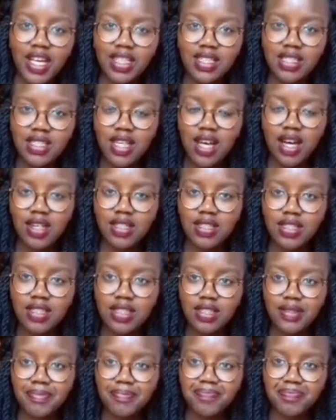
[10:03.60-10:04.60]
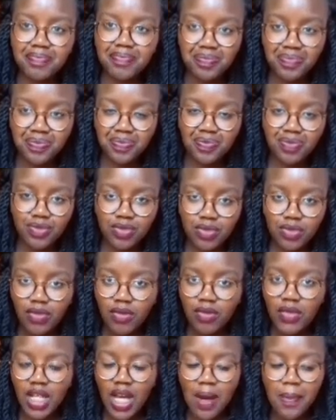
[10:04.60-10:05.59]
the exact
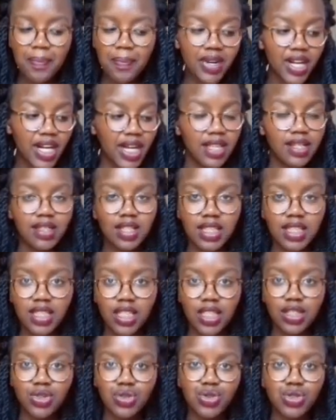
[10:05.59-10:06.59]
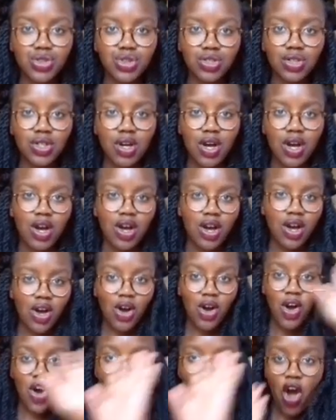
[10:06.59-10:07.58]
braid that I used
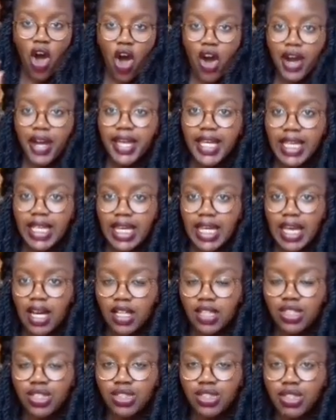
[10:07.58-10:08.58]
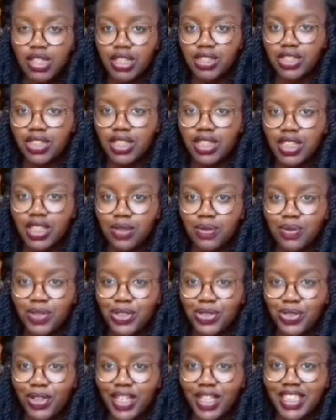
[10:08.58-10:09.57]
here so that you
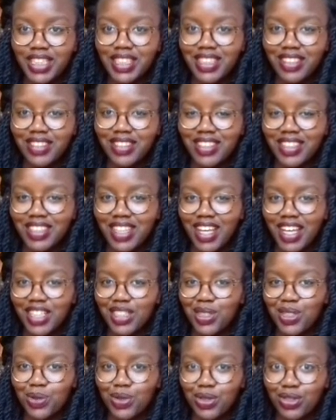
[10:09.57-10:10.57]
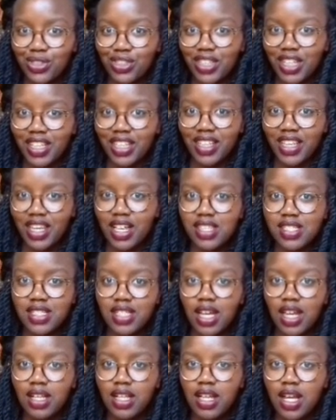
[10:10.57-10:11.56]
see which one it is, just in case you want to try the
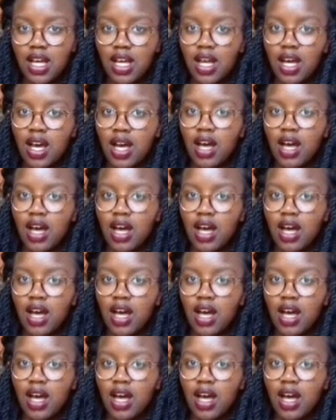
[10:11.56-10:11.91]
hairstyle.